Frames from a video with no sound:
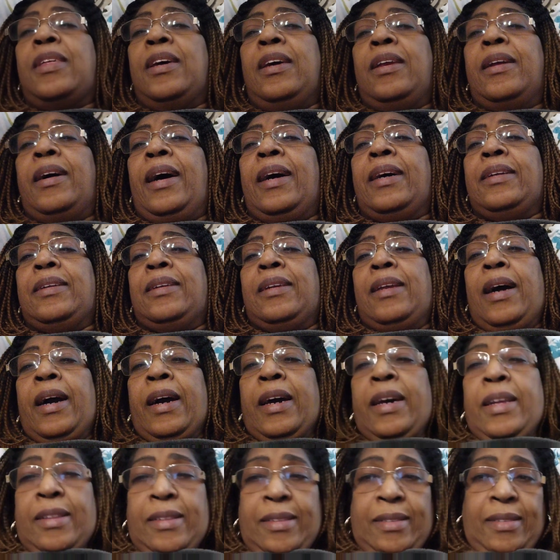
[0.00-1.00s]
thin at
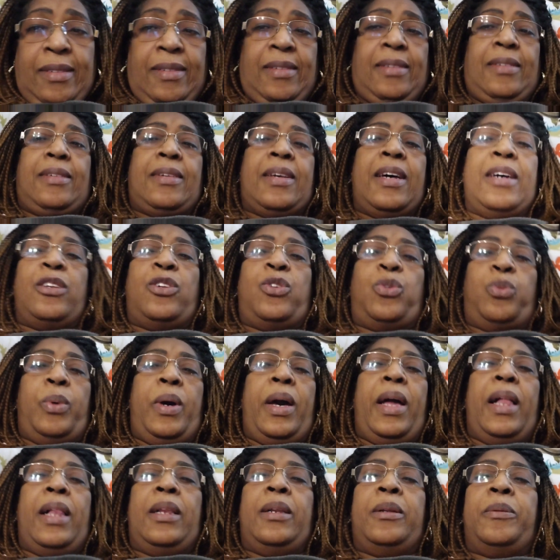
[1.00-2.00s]
night as
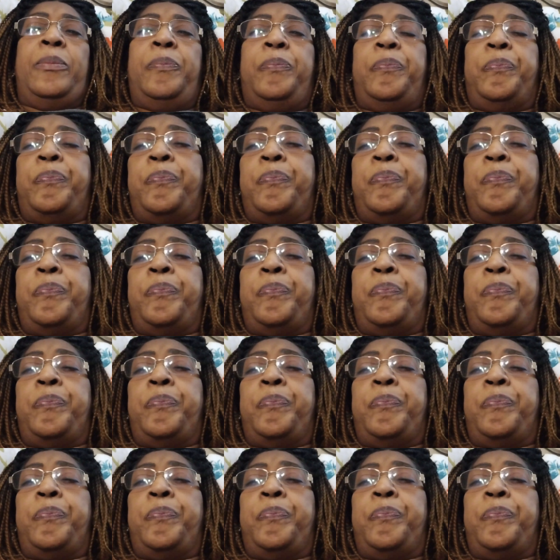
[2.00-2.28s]
well.